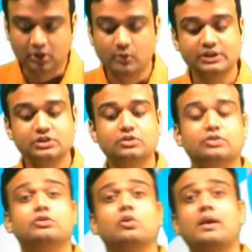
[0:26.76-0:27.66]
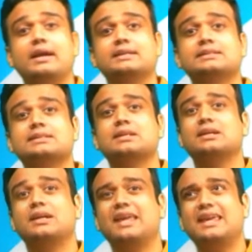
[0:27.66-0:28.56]
A question to you though is
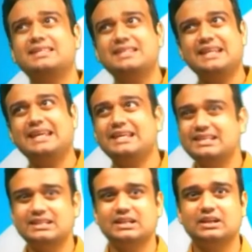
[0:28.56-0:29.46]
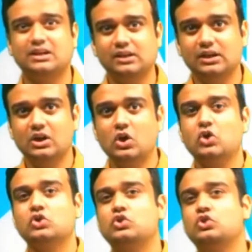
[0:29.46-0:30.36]
it easier
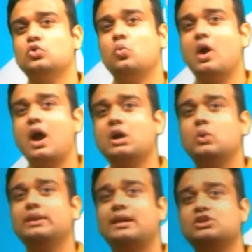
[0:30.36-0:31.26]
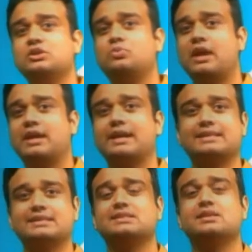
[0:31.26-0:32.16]
to work with algebraic
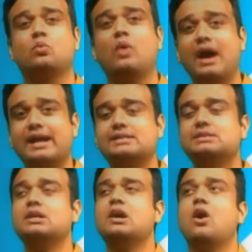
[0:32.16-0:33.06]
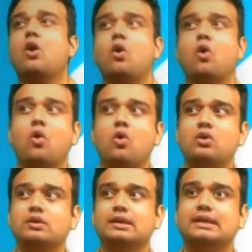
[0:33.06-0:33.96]
x's and y's,
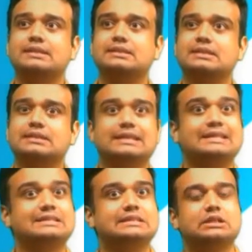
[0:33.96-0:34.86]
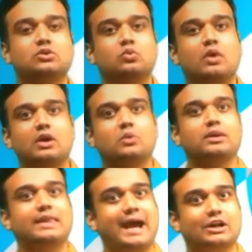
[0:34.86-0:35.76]
or is it easier to work
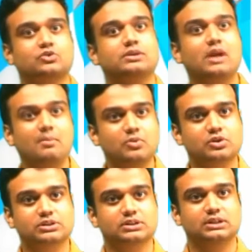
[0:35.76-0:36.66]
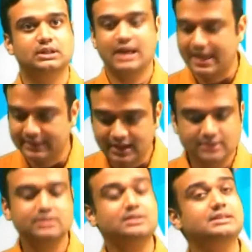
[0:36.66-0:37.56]
with actual numbers? And the
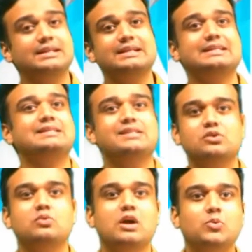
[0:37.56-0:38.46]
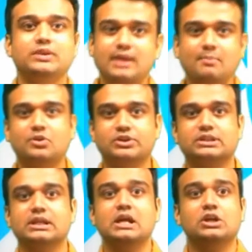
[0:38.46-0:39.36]
answer is it is easier to work with numbers.